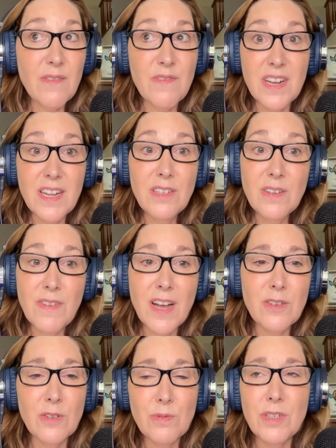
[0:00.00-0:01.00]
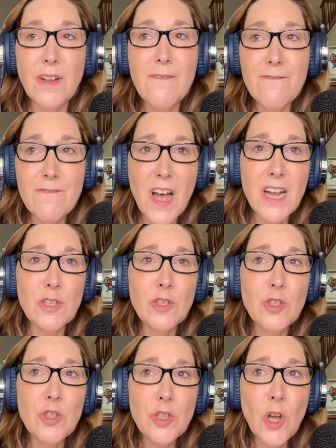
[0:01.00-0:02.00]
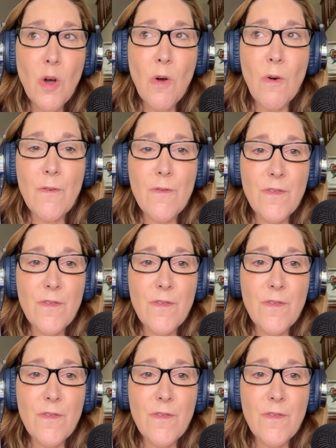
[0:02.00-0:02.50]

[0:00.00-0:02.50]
financial advisors, which I find so